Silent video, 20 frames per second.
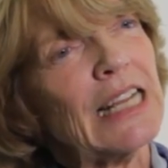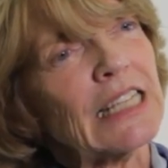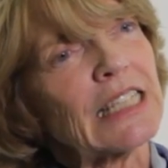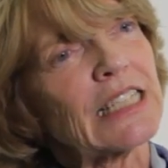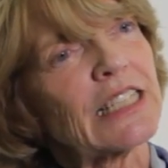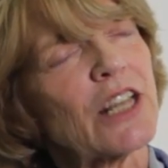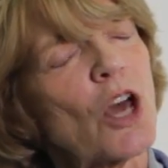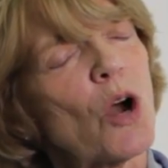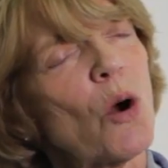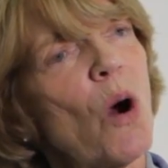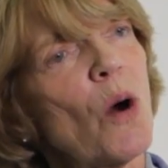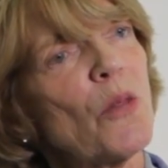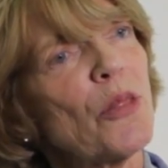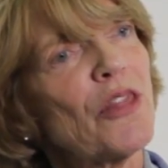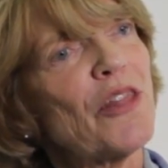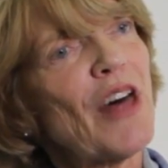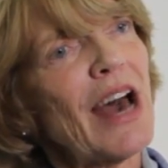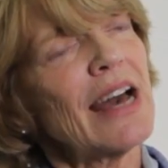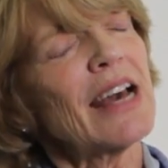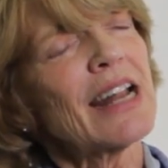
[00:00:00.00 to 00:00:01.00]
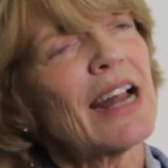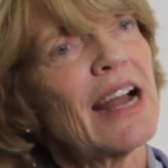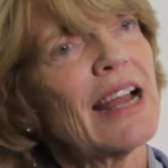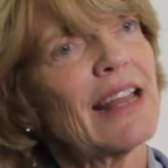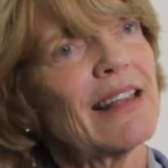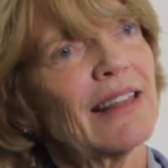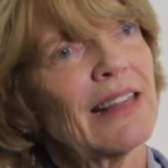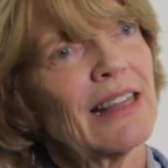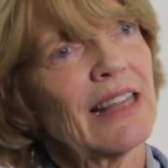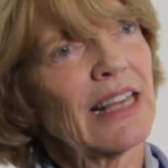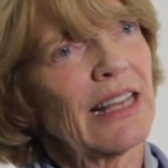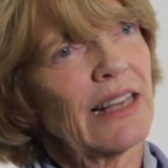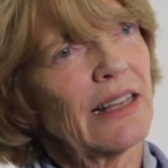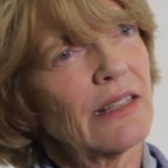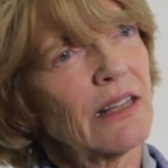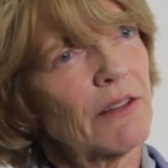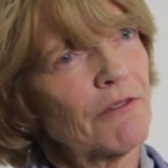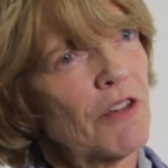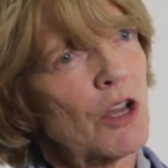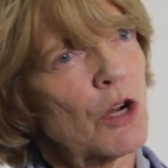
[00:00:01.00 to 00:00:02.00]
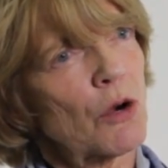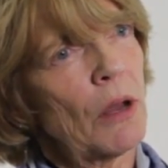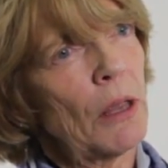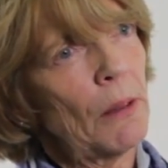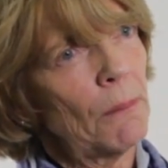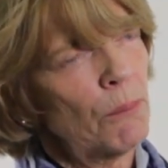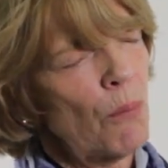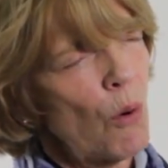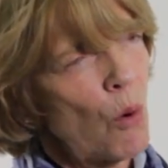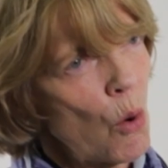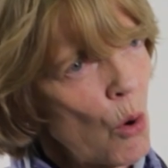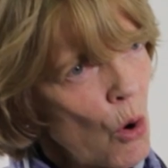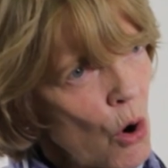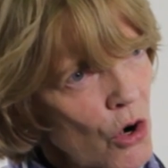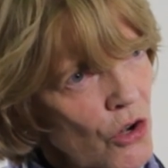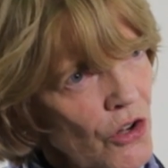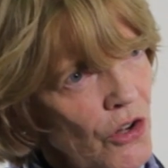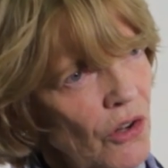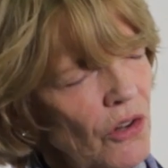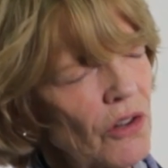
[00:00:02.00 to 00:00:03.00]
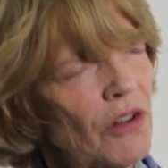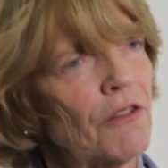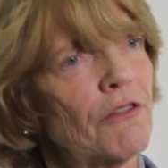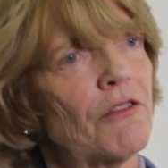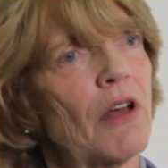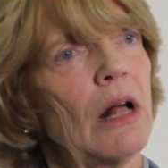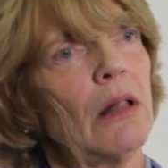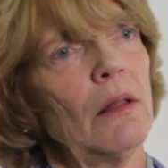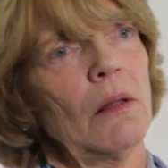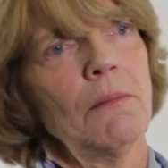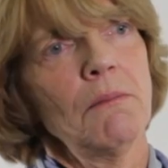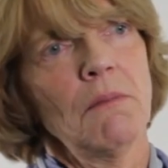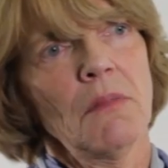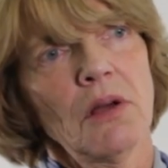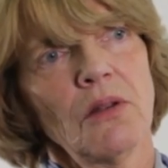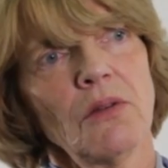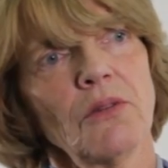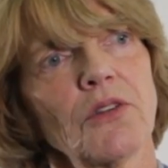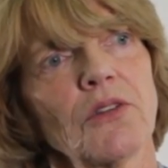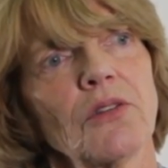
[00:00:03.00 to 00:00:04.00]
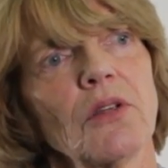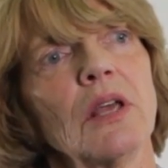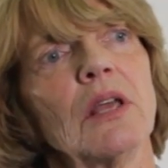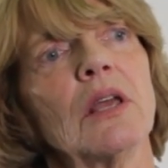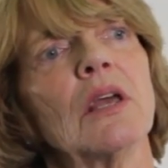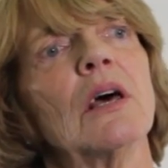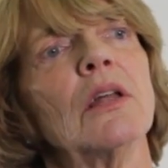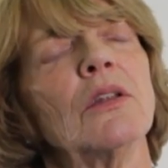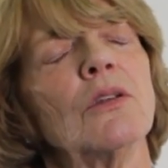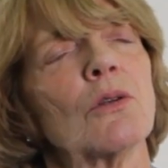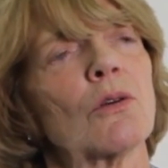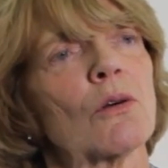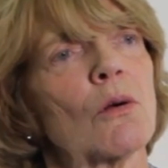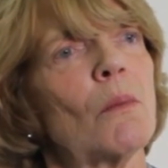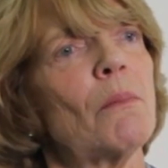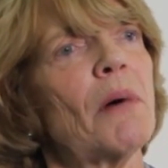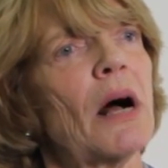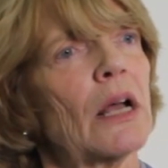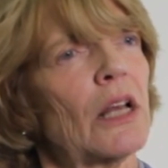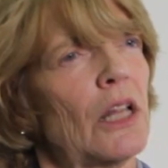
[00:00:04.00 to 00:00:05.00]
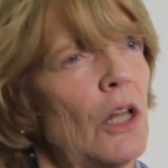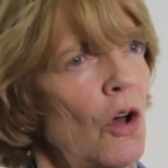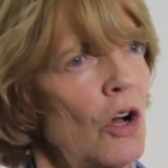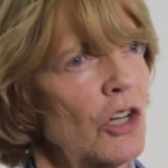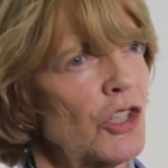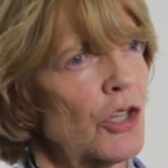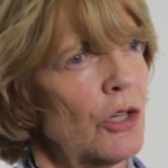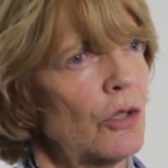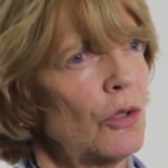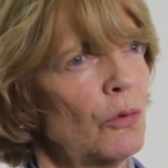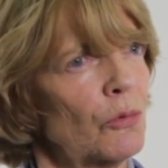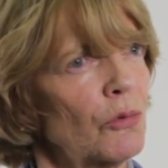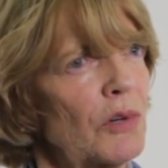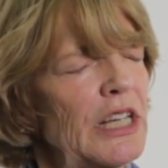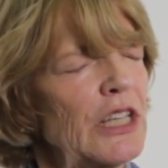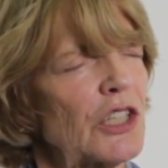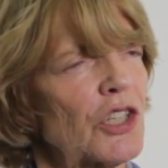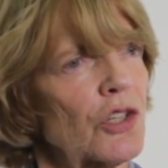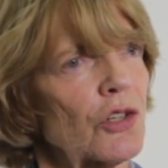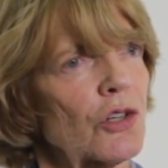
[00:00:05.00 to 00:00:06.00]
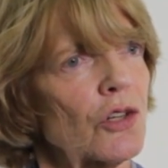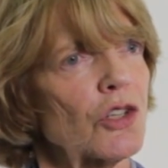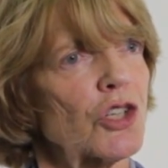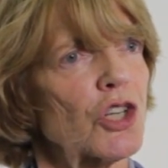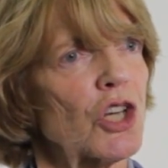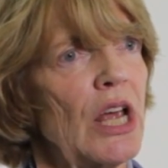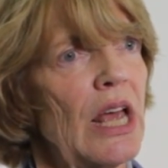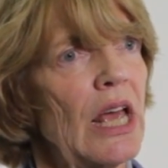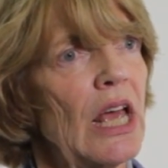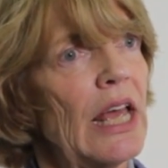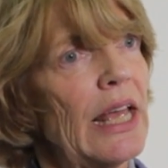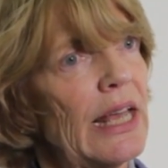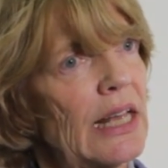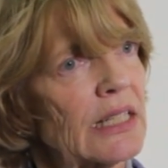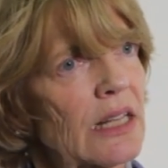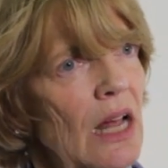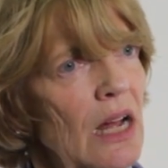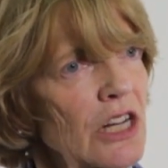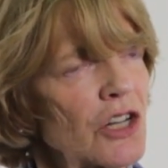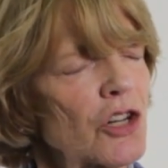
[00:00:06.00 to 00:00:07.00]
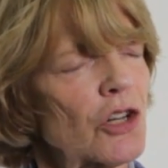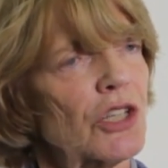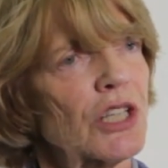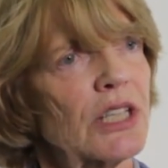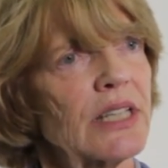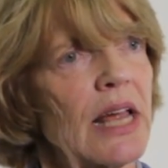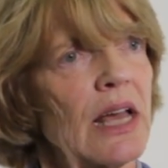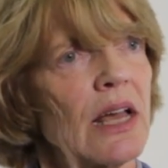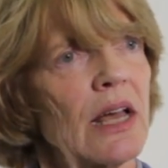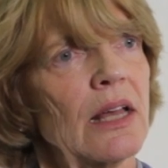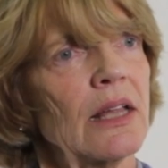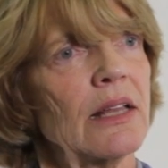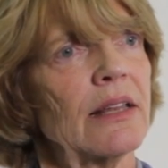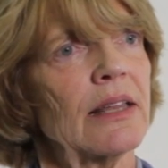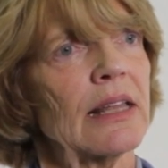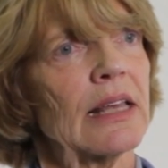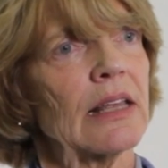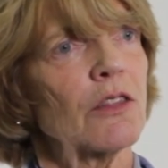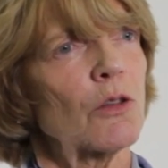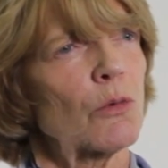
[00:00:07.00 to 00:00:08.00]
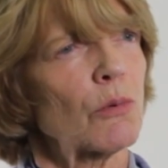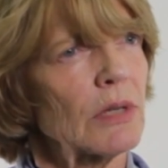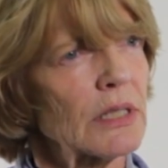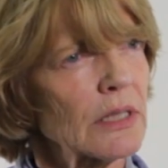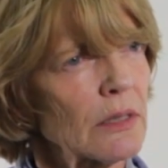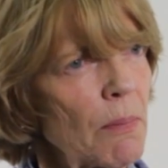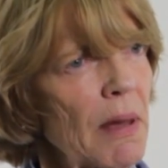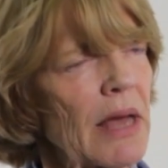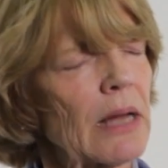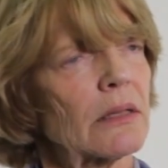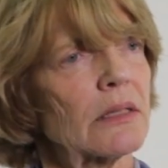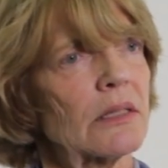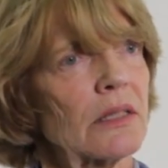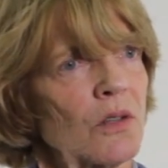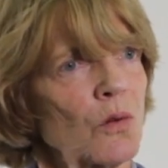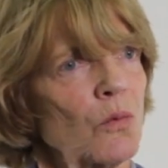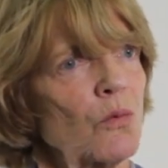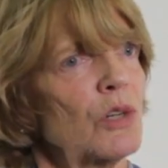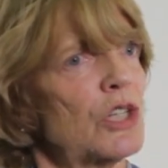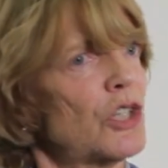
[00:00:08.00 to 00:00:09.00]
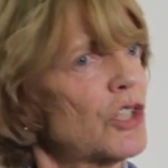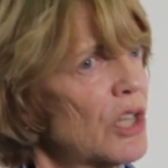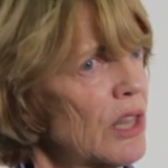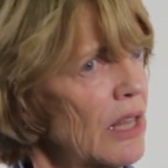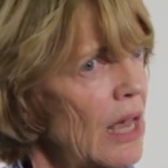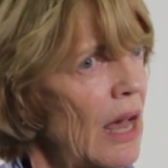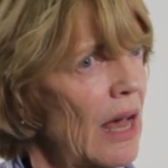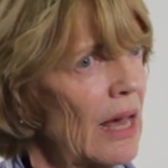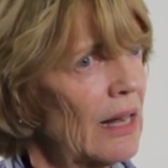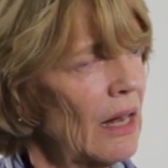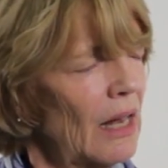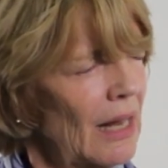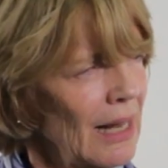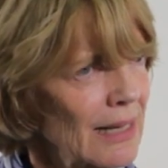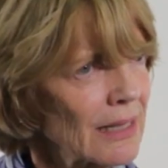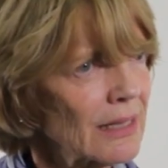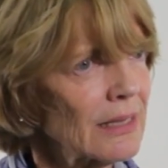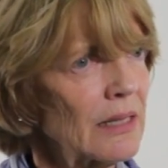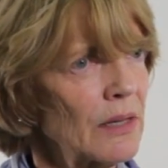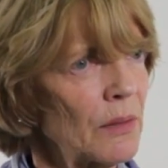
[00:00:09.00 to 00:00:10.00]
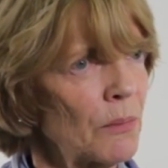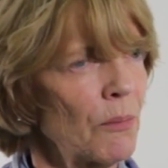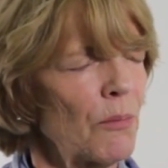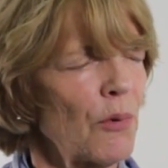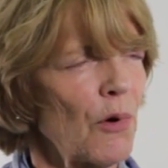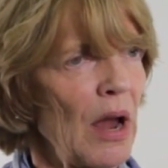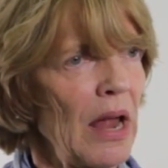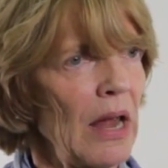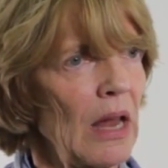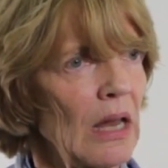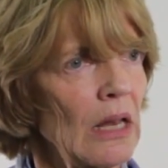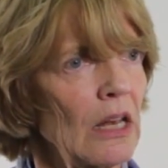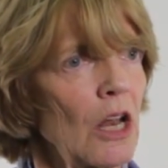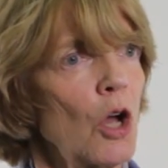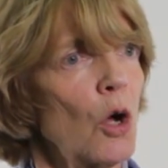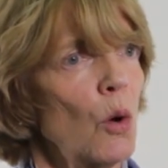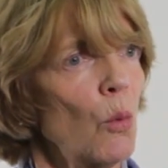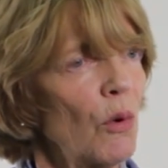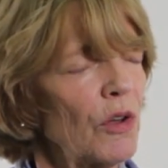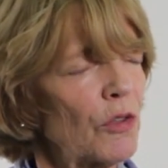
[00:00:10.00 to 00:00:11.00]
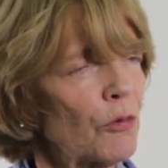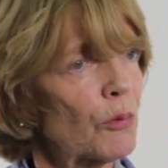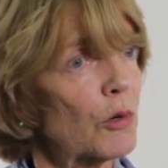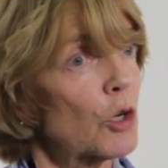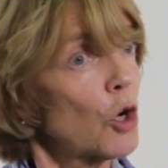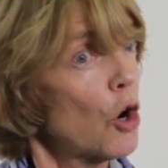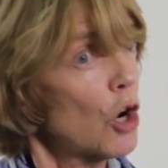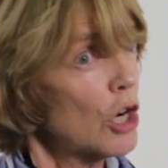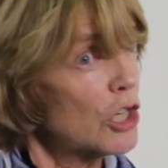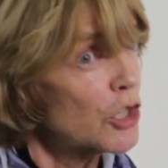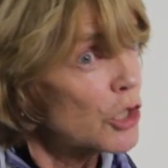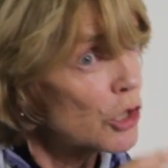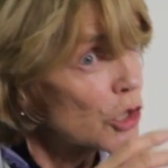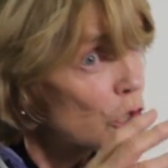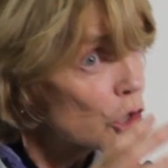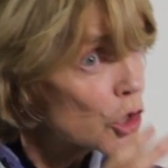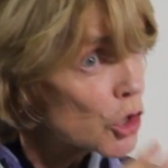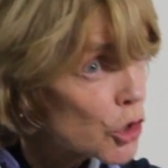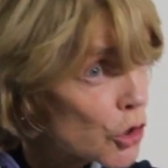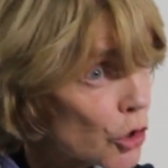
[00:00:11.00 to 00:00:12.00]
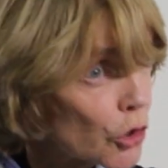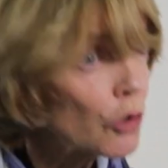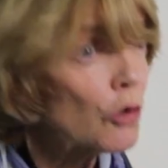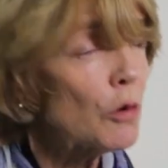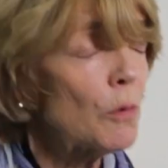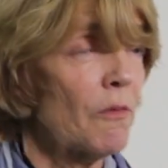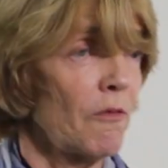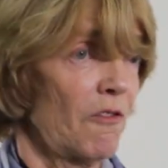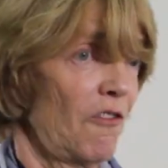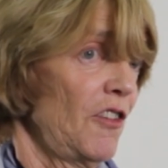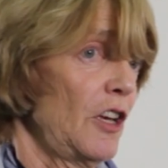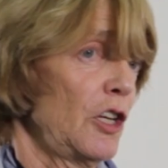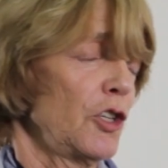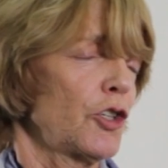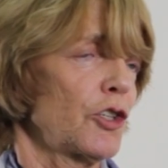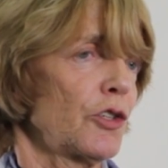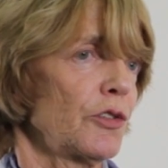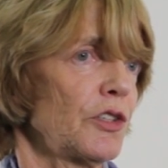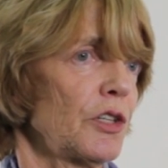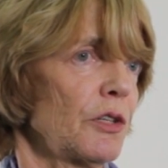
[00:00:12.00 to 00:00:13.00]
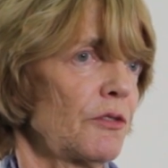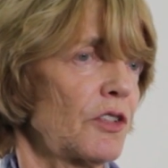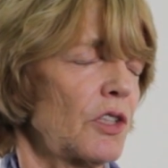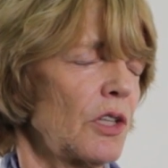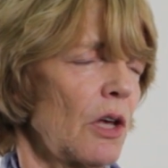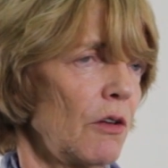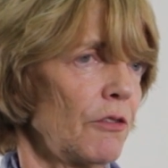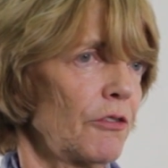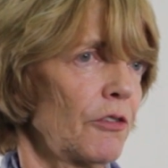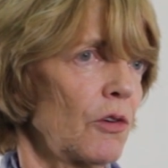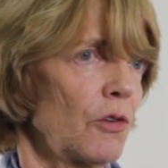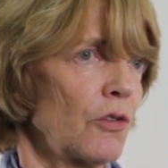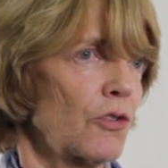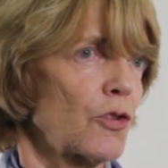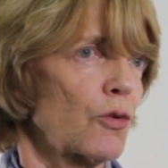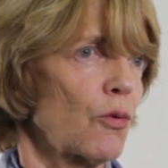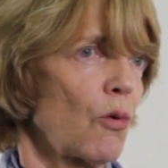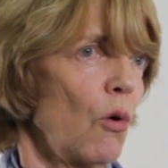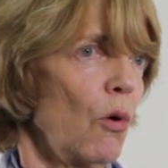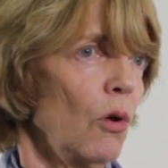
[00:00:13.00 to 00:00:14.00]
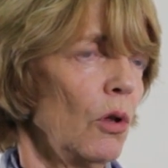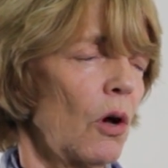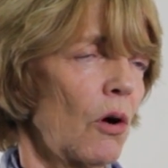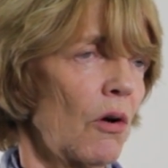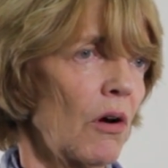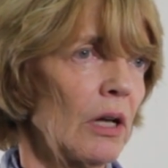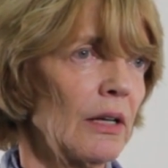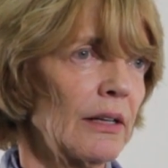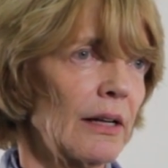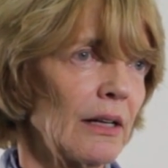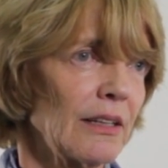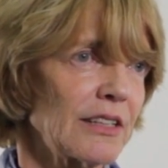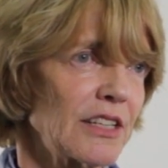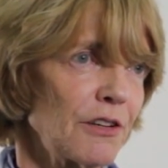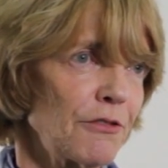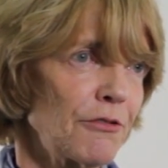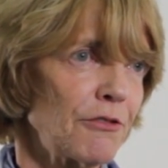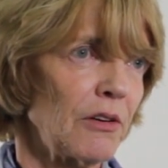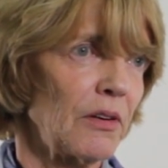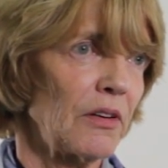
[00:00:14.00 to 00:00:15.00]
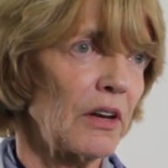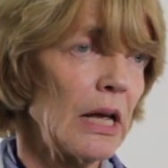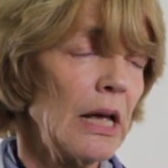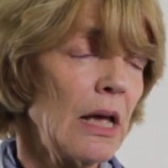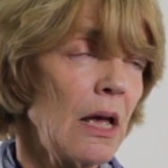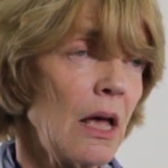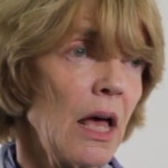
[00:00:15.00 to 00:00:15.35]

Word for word: So that I think is a very important development in neurobiological research is understanding the respects in which the adolescent brain with regard to certain features of self-control are a little different.